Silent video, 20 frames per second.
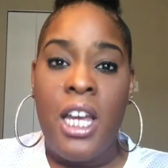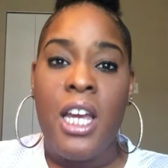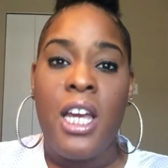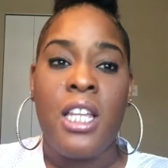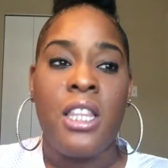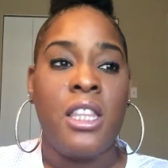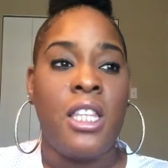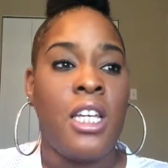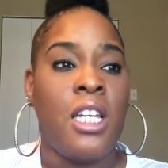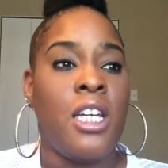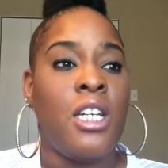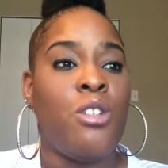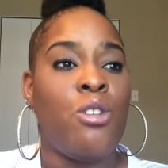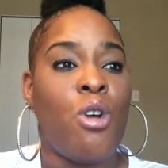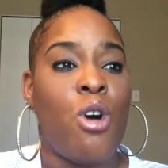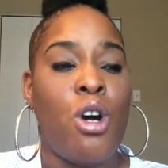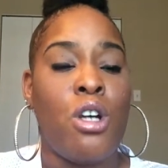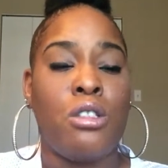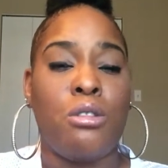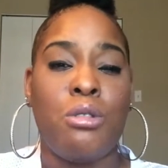And then
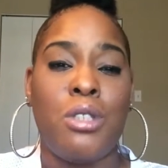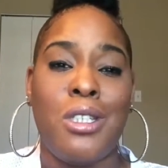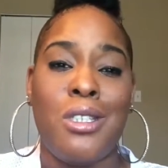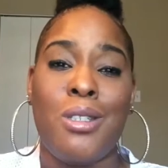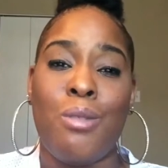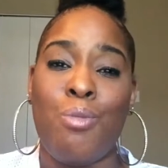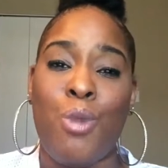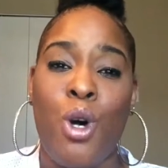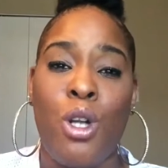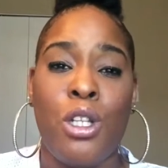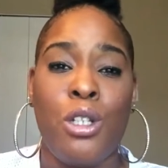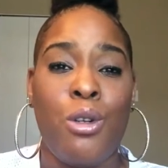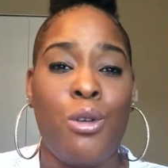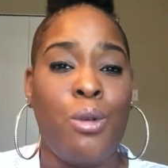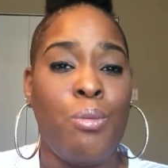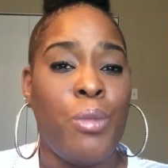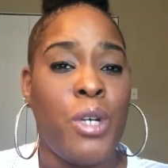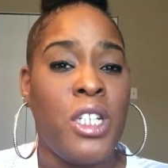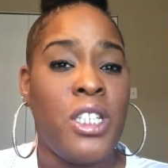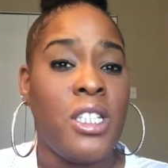you'll also see some balling on
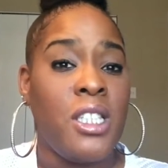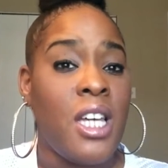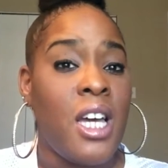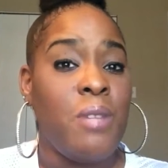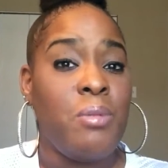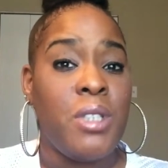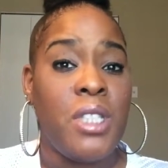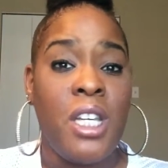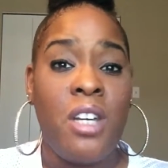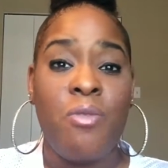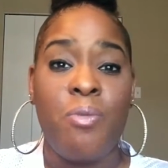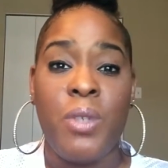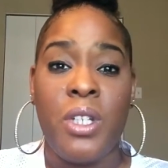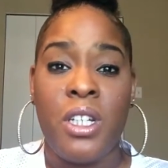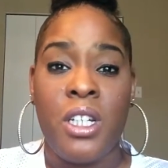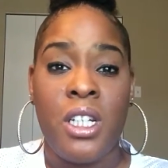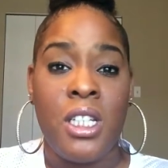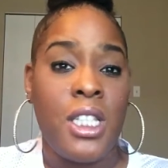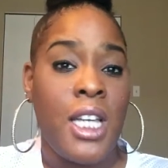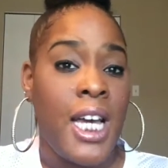a budget type stuff
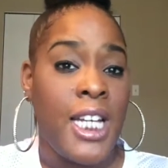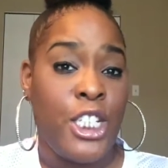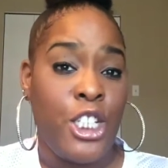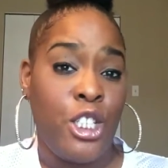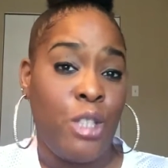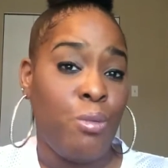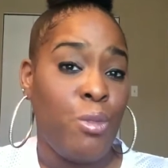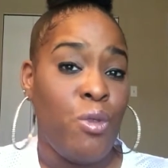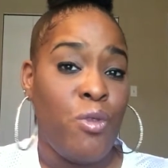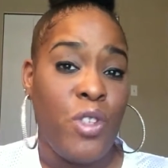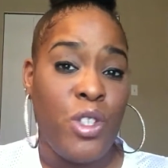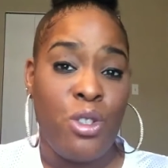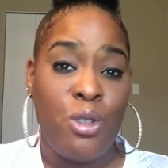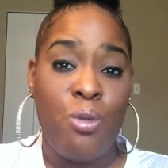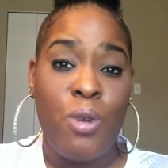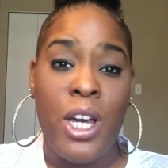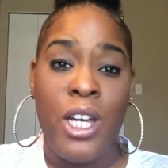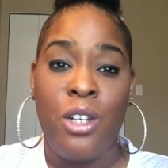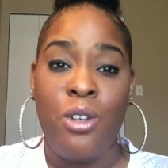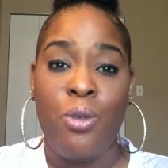because I just moved
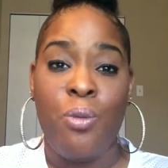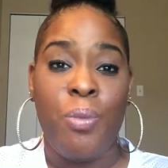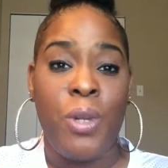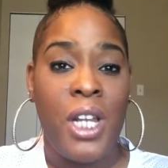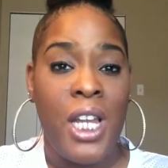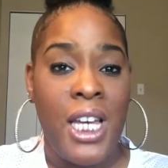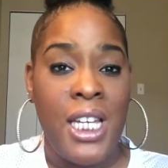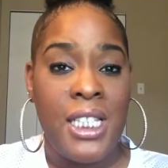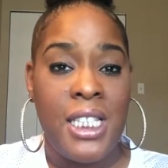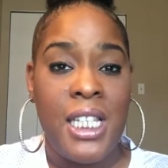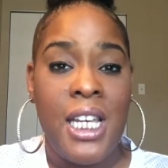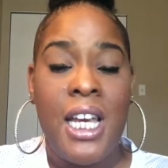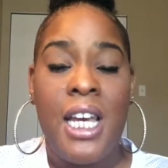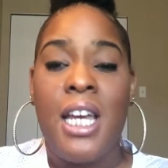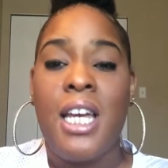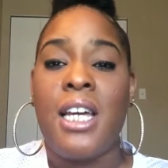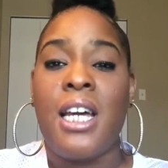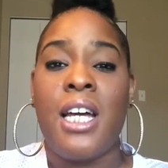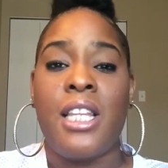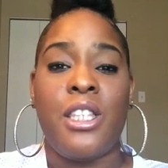into a new place,
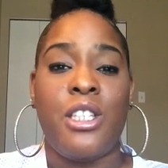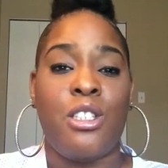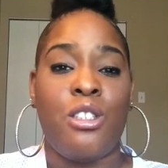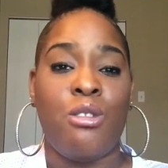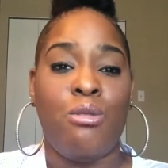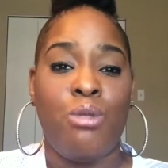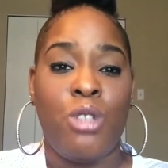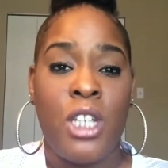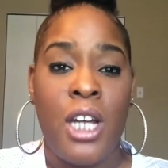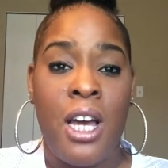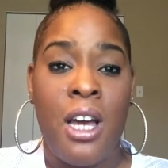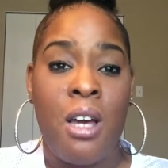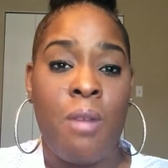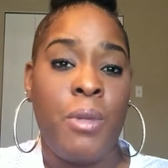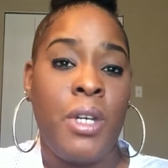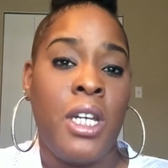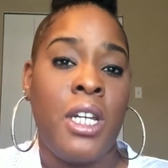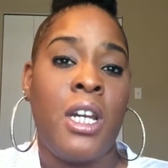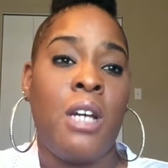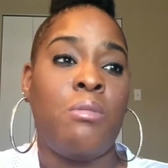got this new job,
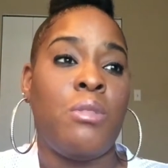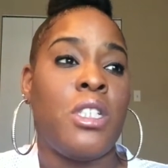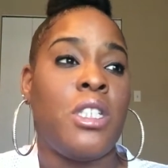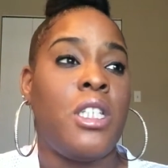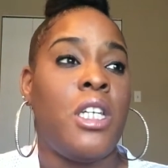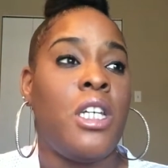and I'm just